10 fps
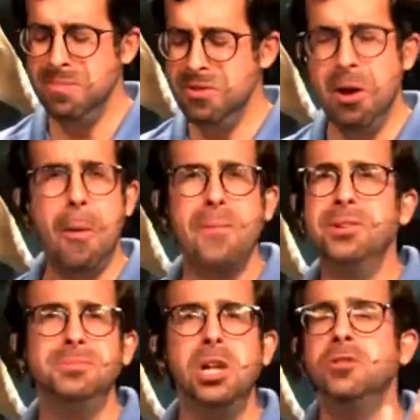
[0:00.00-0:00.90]
No,
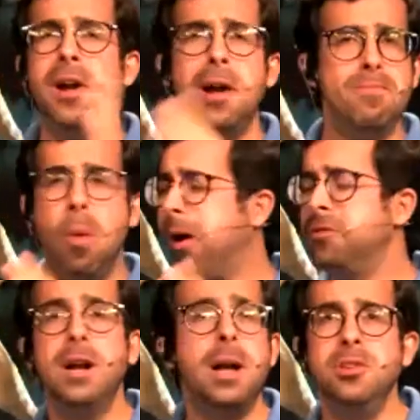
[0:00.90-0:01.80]
it, it's fine. It's
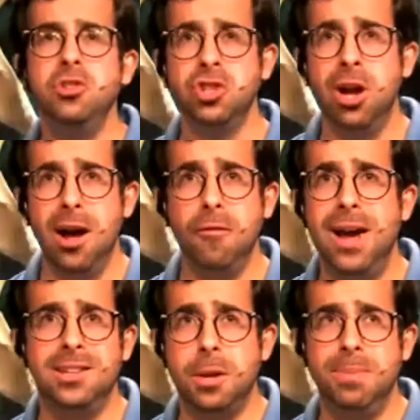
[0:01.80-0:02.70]
fine. I mean, you saw how
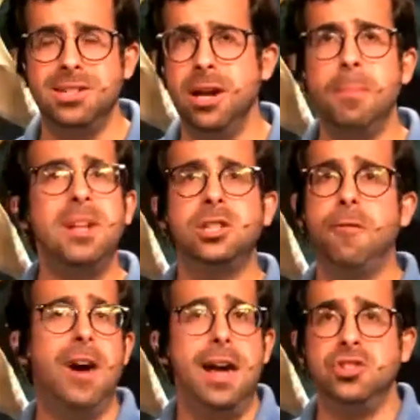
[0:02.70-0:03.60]
fast I picked it up. It's the
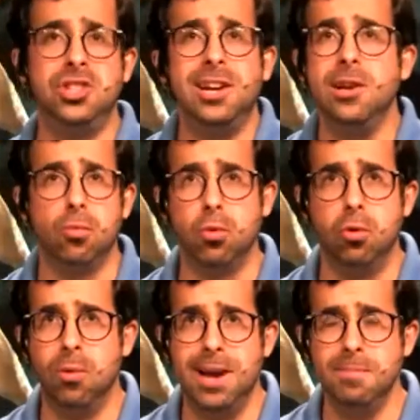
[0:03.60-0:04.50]
five-second rule, right?